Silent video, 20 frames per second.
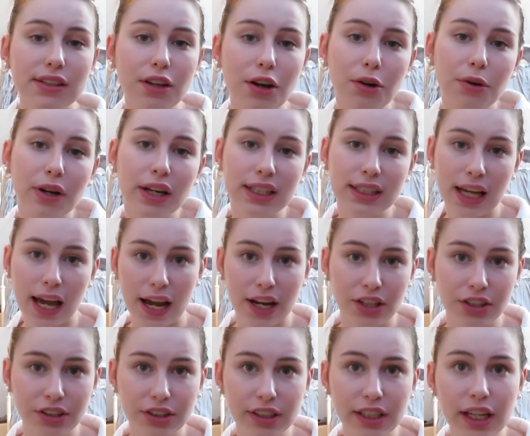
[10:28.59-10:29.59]
So it's
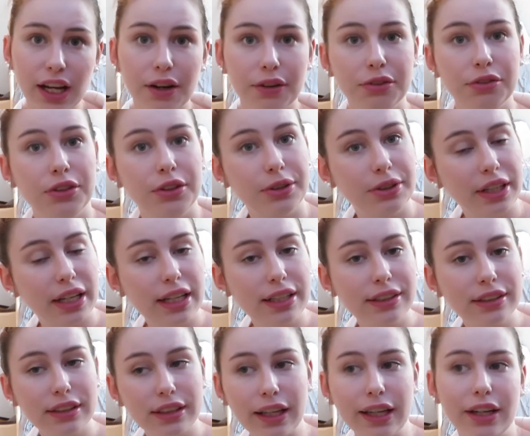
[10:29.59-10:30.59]
actually a few
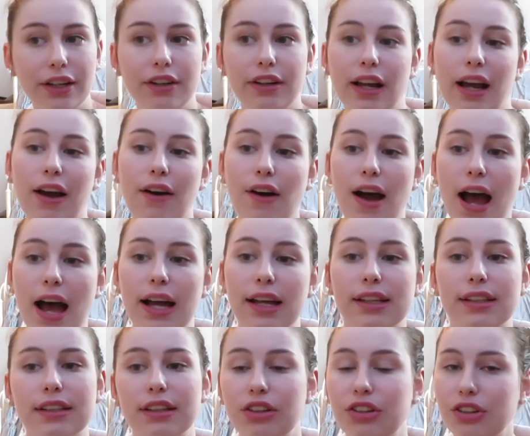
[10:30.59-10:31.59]
days later now.
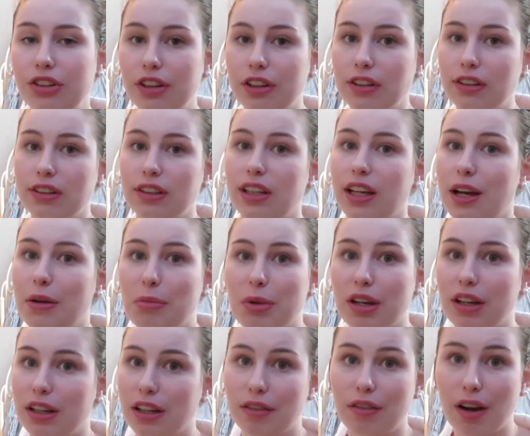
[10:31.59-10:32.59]
As you can see, I'm
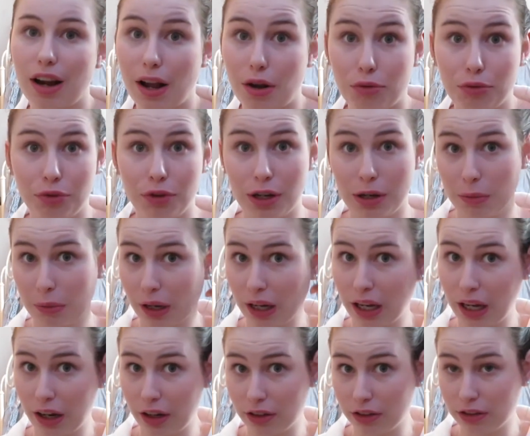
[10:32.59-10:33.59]
in a different outfit and my
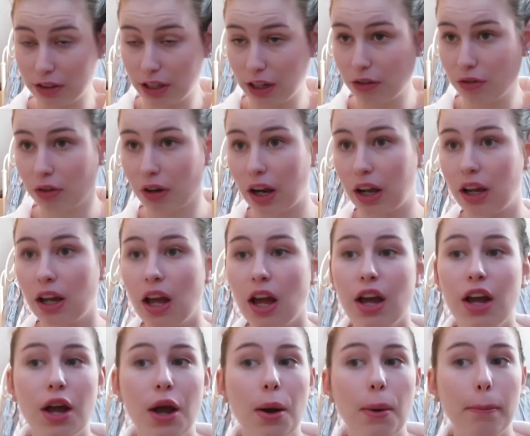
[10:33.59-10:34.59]
hair is different.
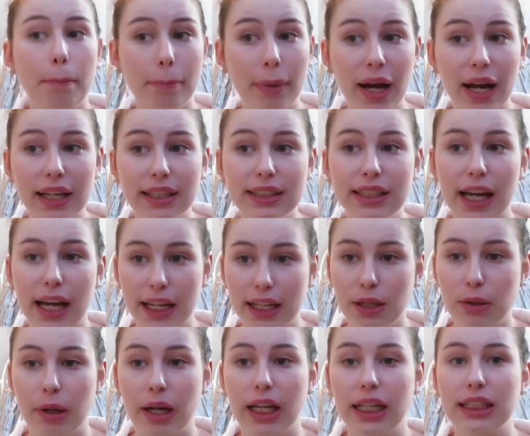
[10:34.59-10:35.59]
But
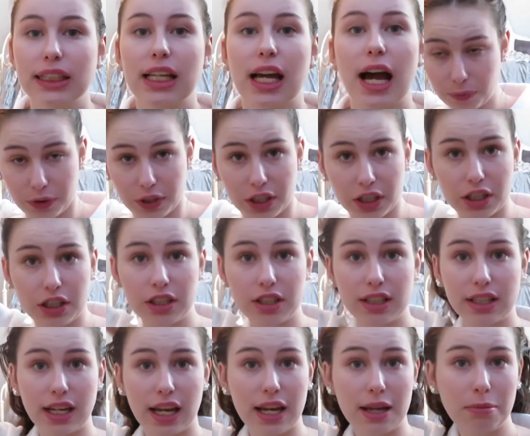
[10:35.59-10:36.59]
anyways, I'm gonna
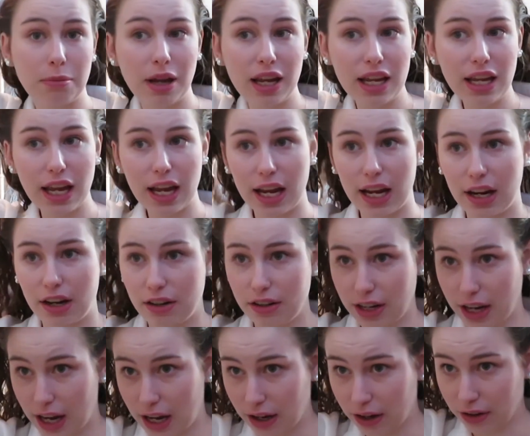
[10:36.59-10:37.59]
just take my hair
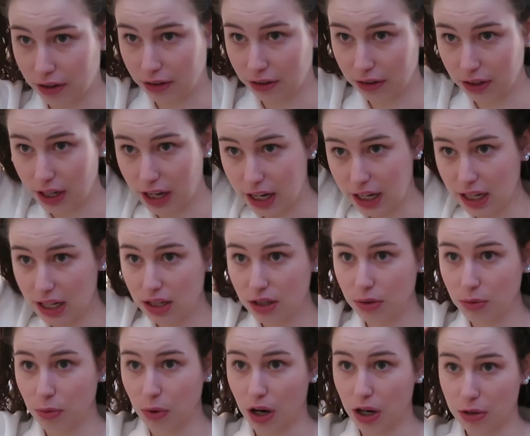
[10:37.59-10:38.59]
down. I need
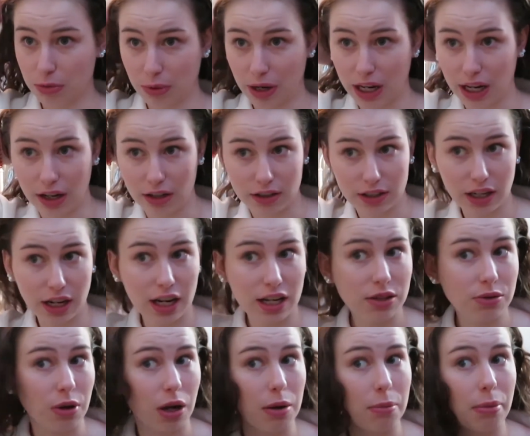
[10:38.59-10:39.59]
to wash my hair today,
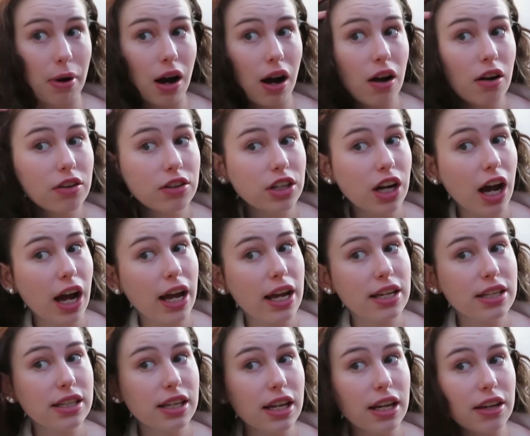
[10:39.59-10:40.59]
so I
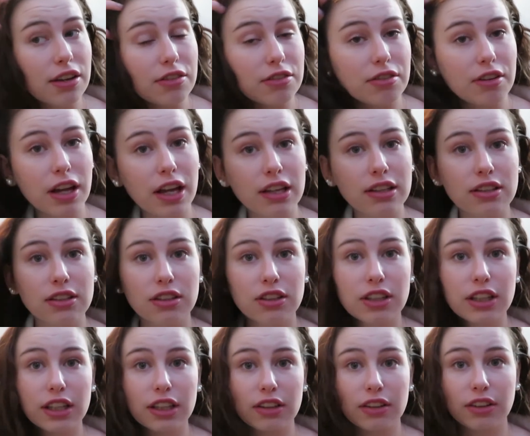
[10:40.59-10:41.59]
apologize if it's
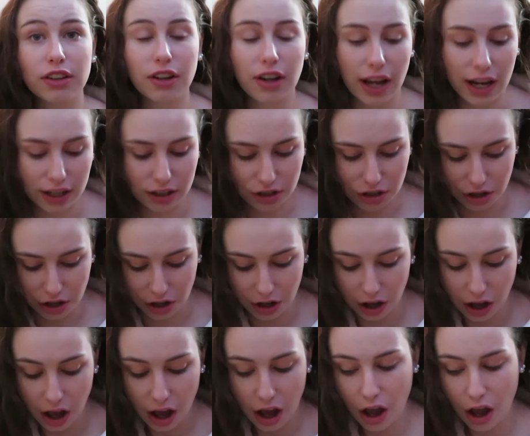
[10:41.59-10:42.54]
looking a little extra